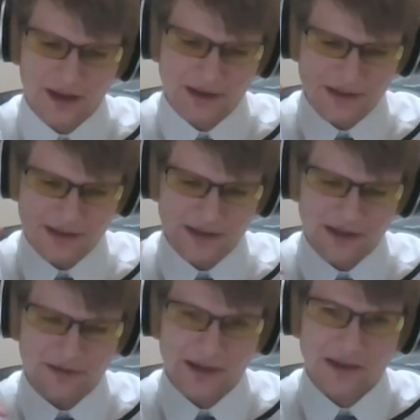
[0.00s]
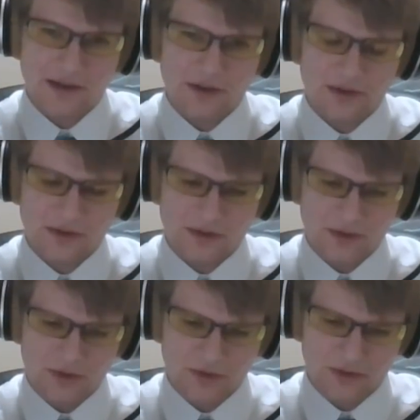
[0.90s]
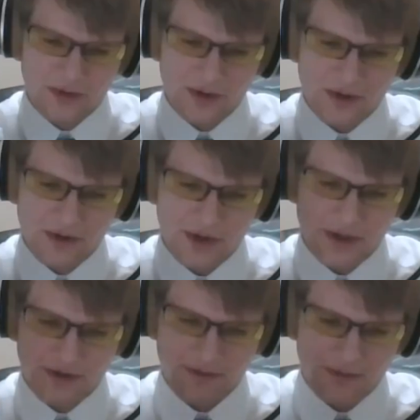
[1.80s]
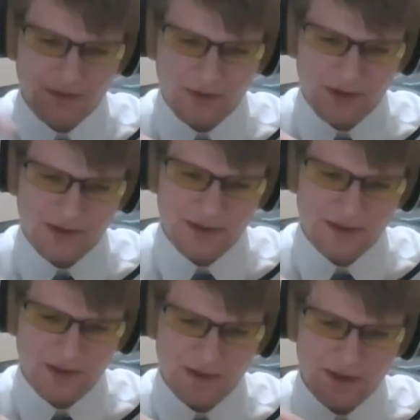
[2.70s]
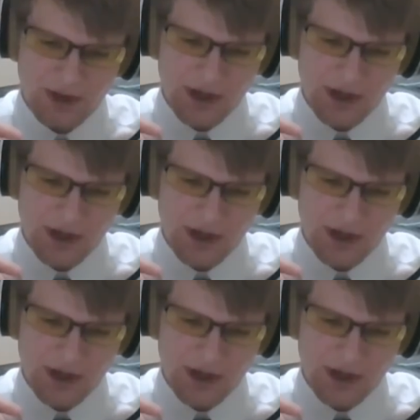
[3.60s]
Siri, or your voice assistant.